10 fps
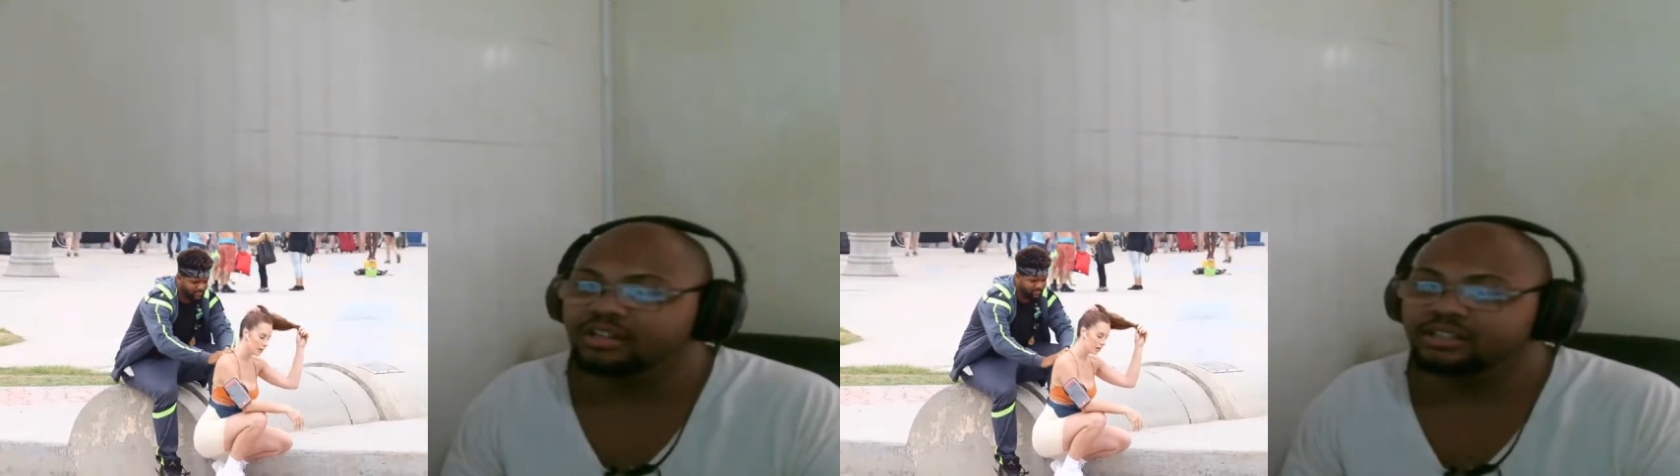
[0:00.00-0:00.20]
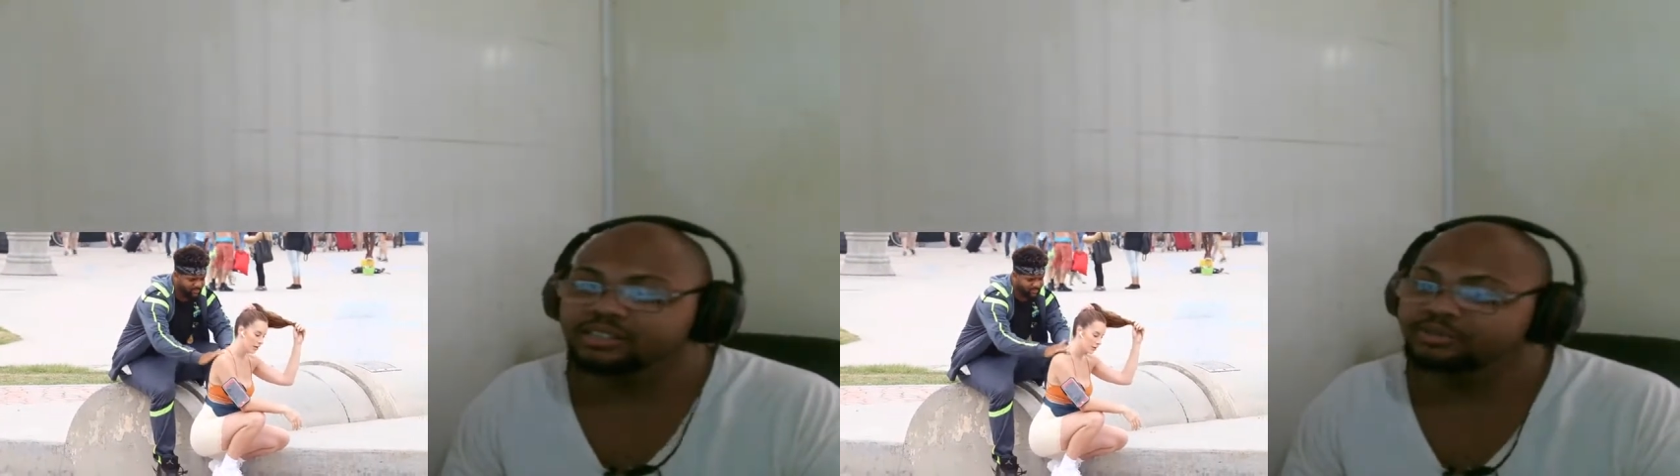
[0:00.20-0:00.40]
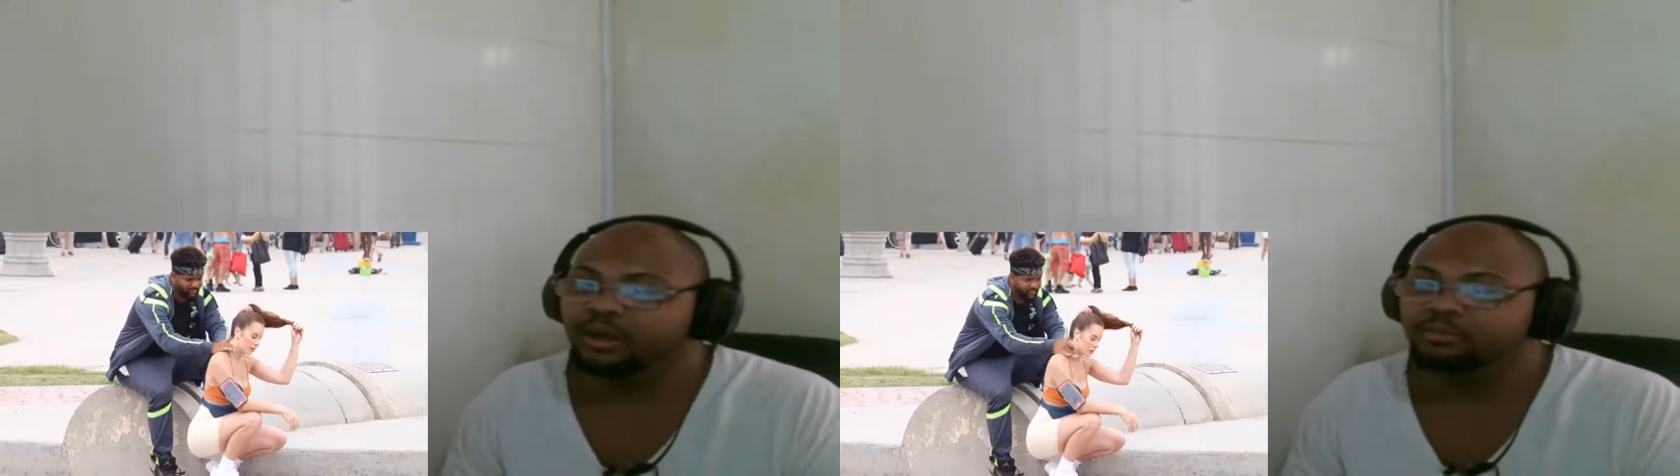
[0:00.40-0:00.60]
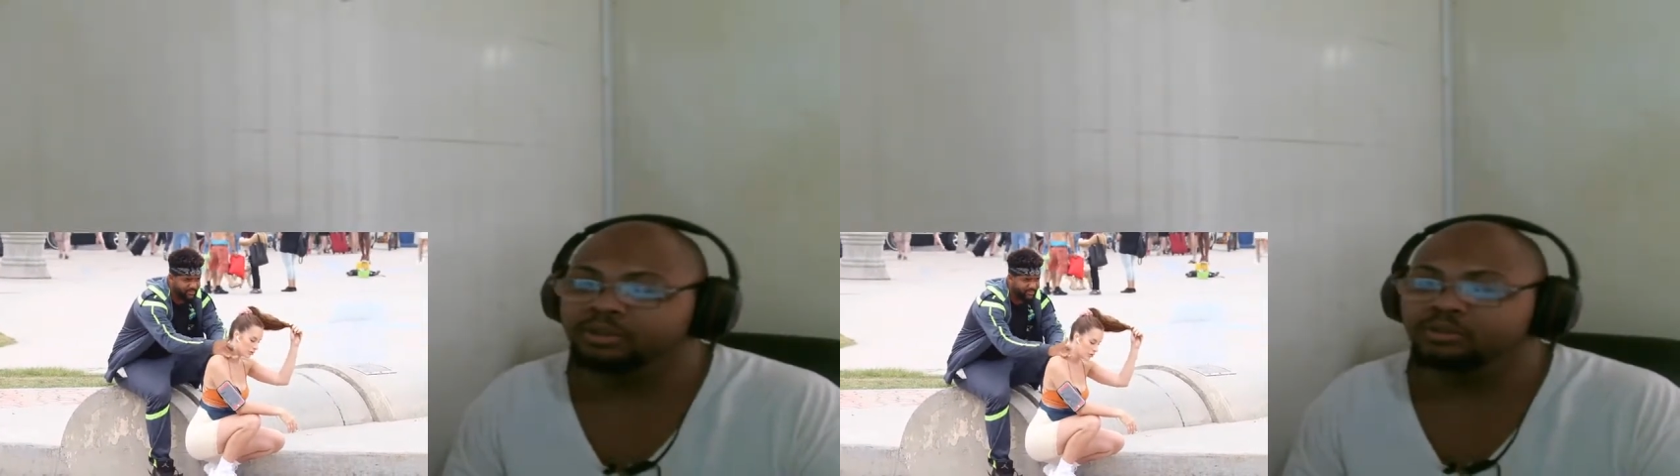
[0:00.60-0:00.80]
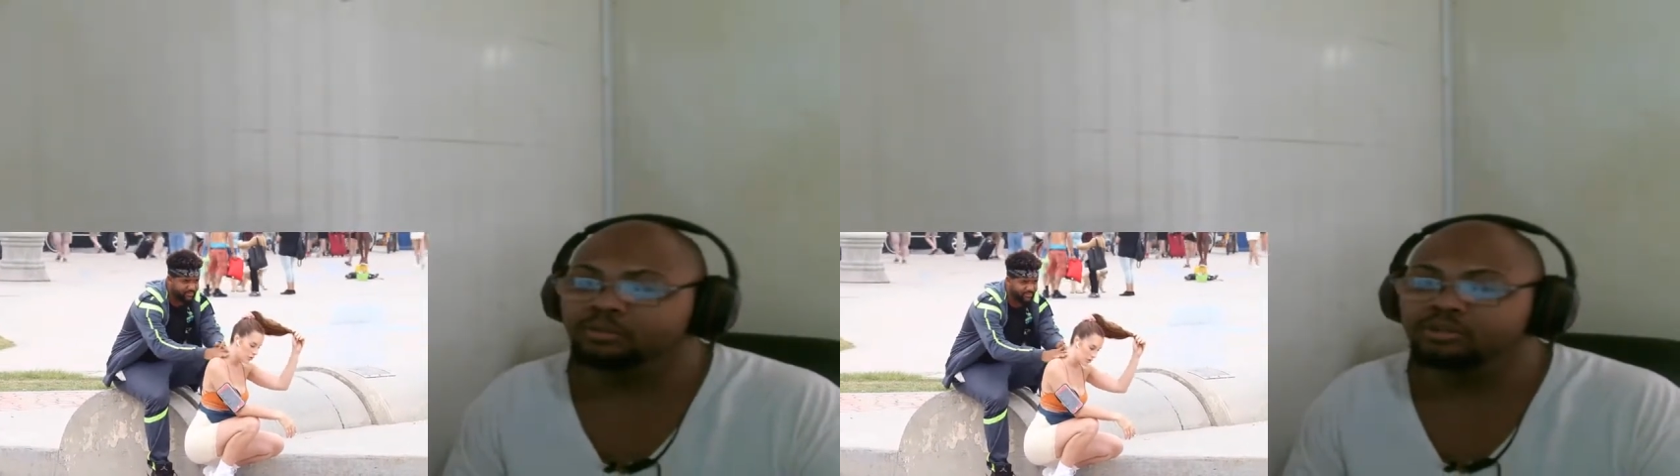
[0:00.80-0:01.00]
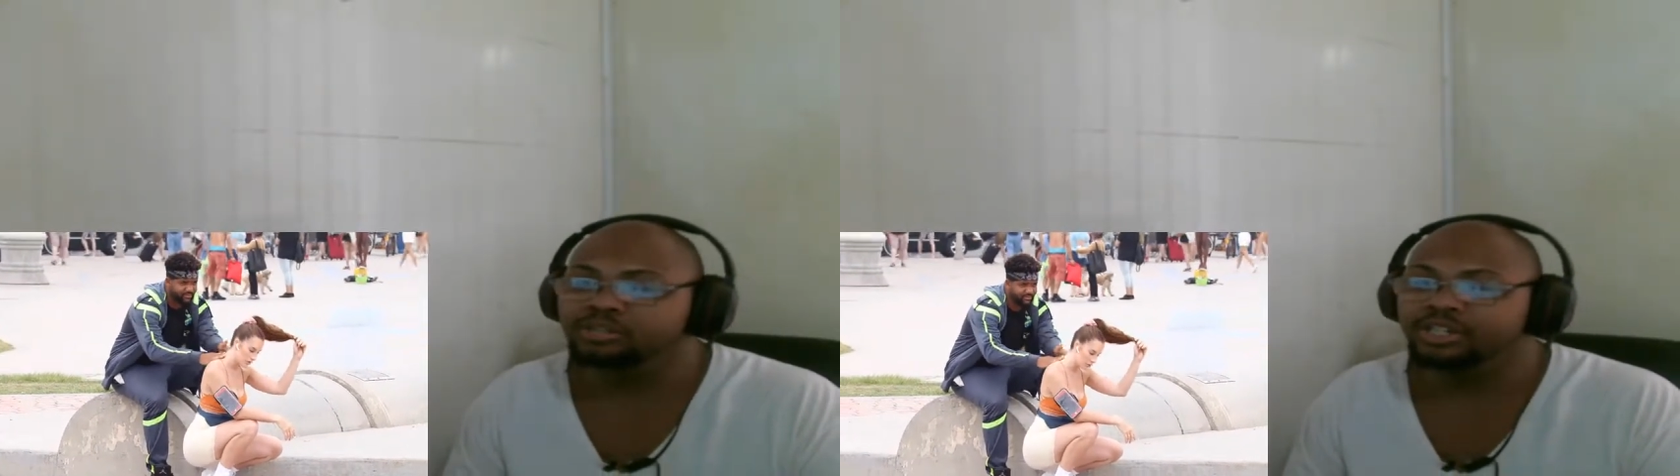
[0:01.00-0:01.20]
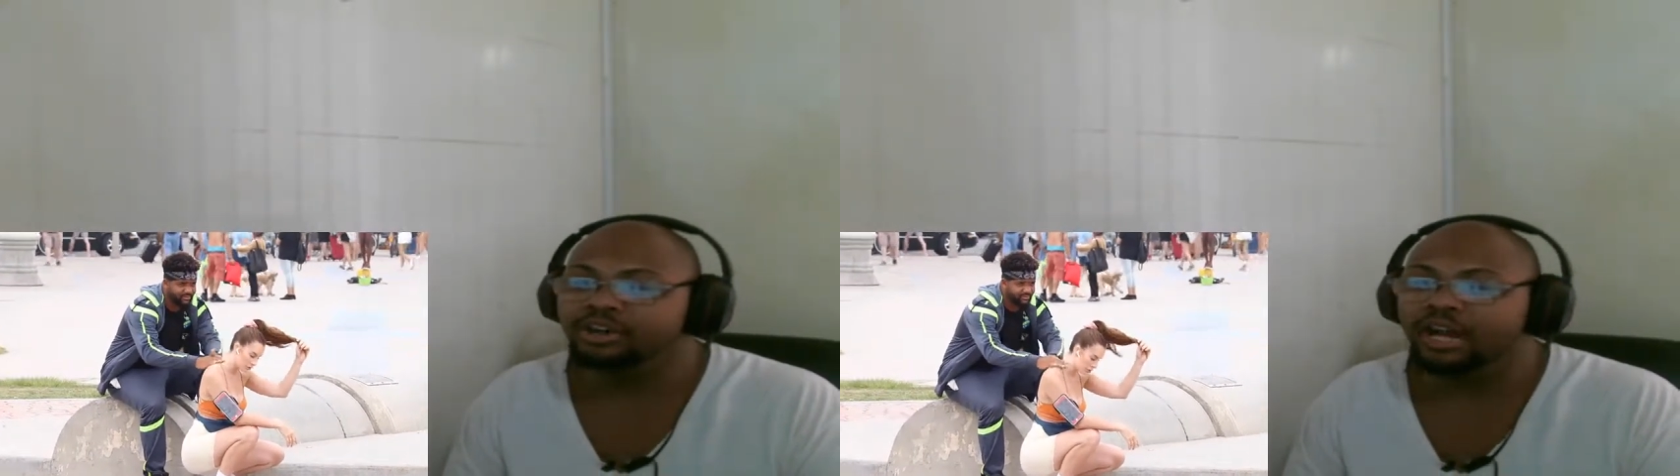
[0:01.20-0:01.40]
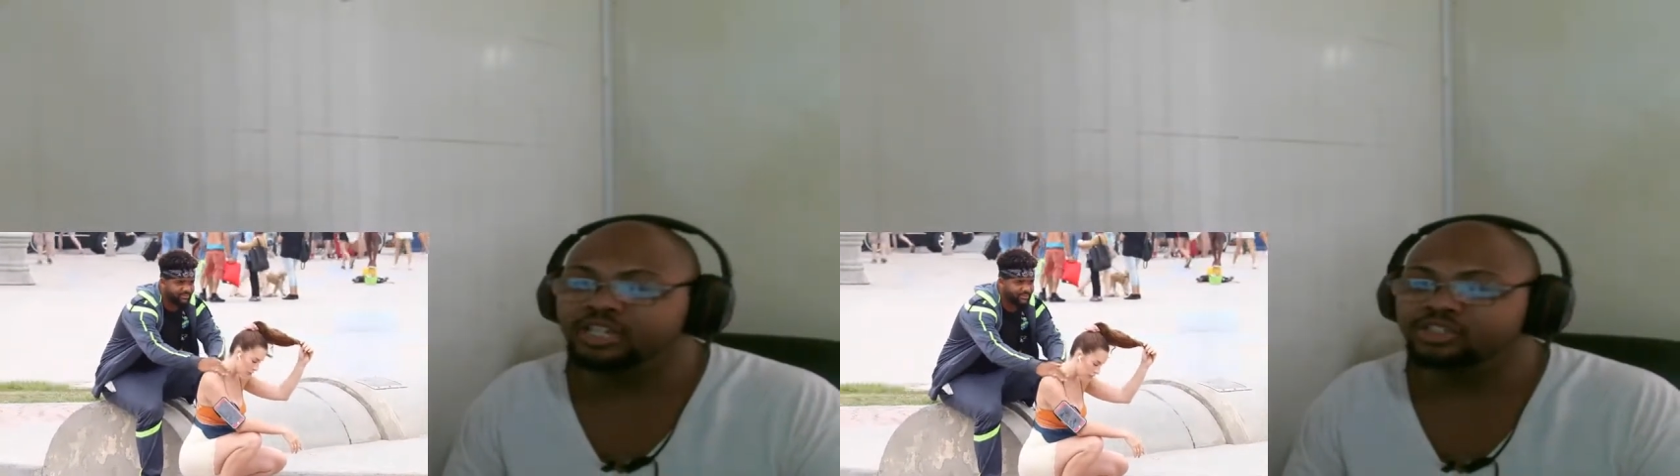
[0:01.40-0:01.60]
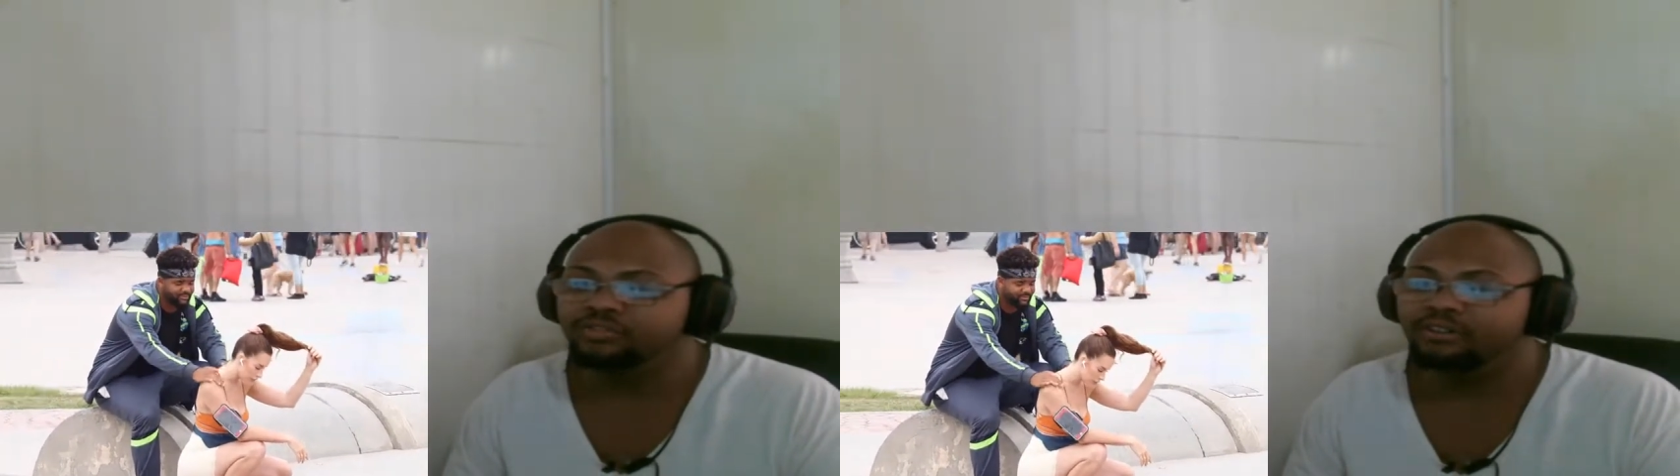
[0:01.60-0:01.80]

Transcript: Like this is probably the most interaction